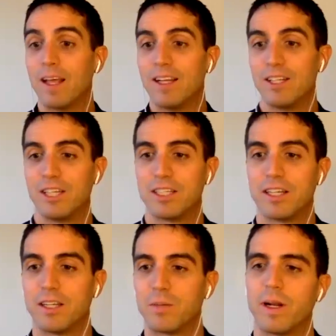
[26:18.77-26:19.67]
She
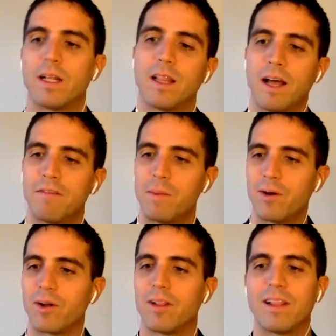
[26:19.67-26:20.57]
says, what I love
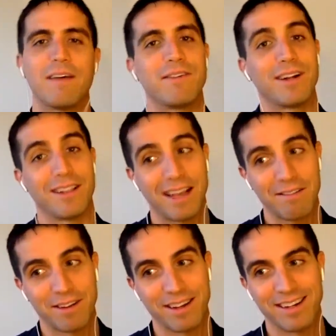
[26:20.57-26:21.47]
about
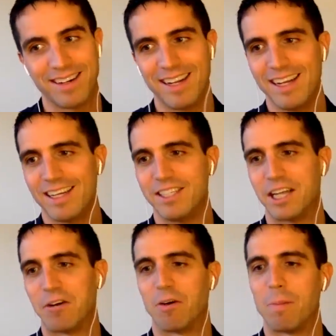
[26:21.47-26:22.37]
1111 is that
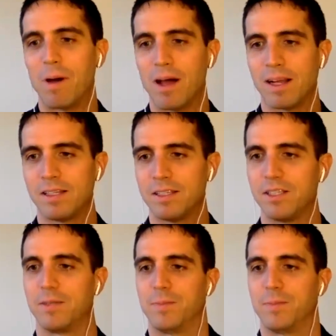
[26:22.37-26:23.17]
it reminds